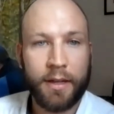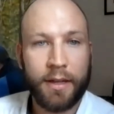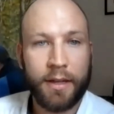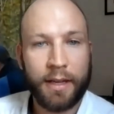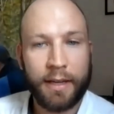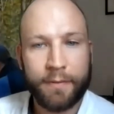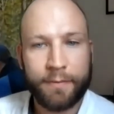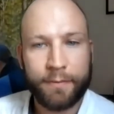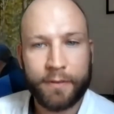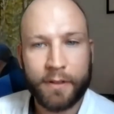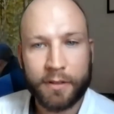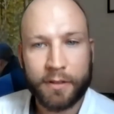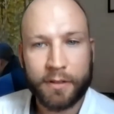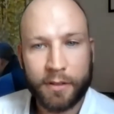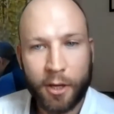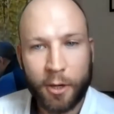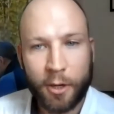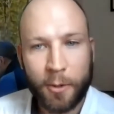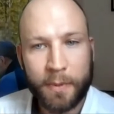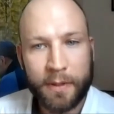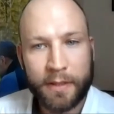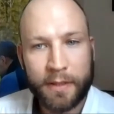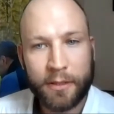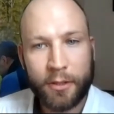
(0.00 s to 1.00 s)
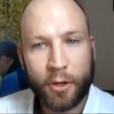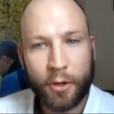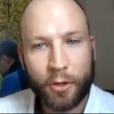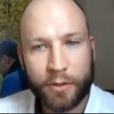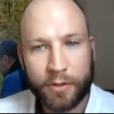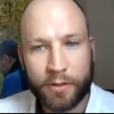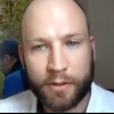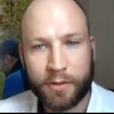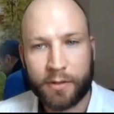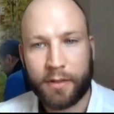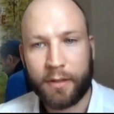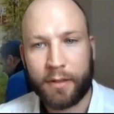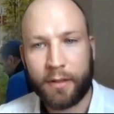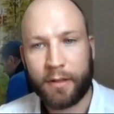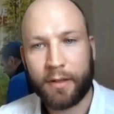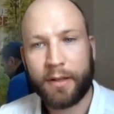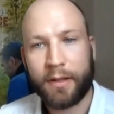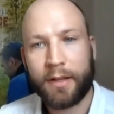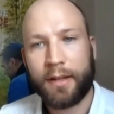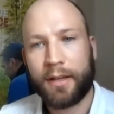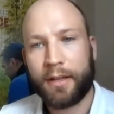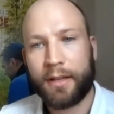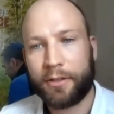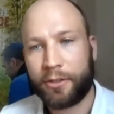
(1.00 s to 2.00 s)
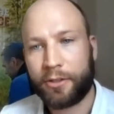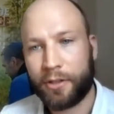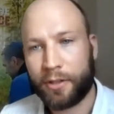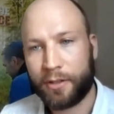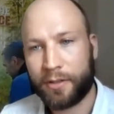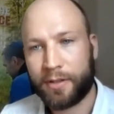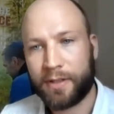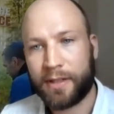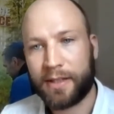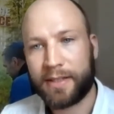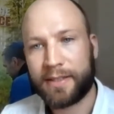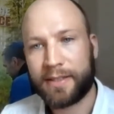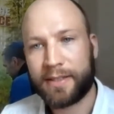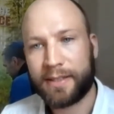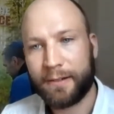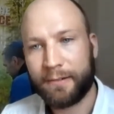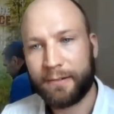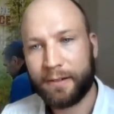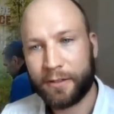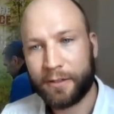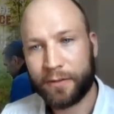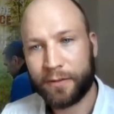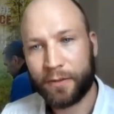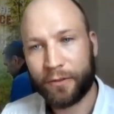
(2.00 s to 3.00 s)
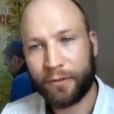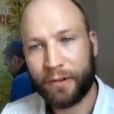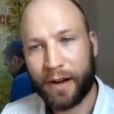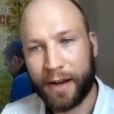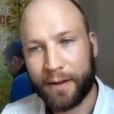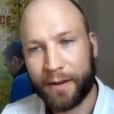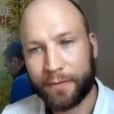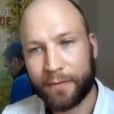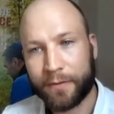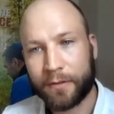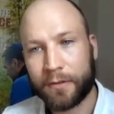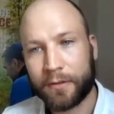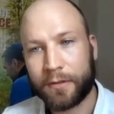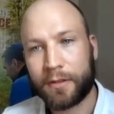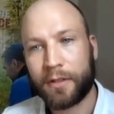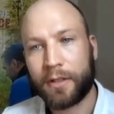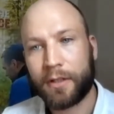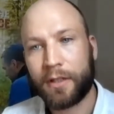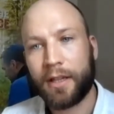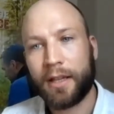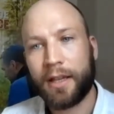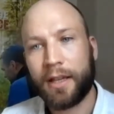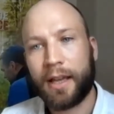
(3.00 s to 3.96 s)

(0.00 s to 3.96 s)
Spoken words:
If the slope is constant, it shows that a series of arrivals